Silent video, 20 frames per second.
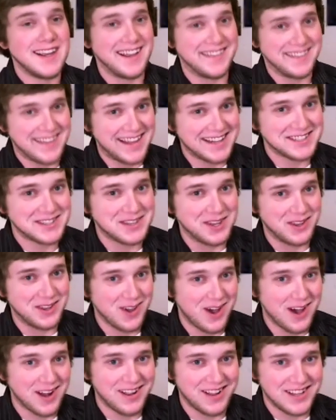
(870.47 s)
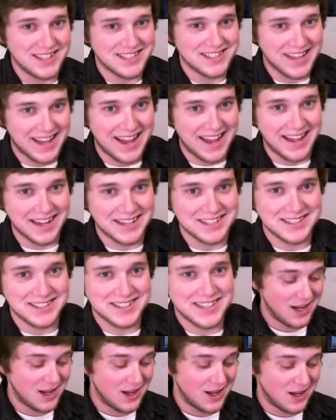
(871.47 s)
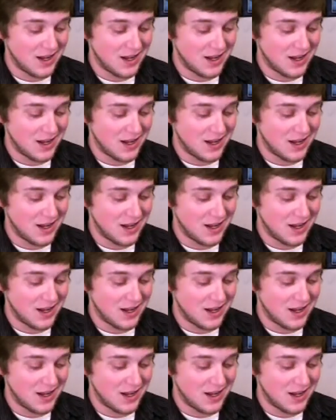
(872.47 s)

and that's the Nautilus X.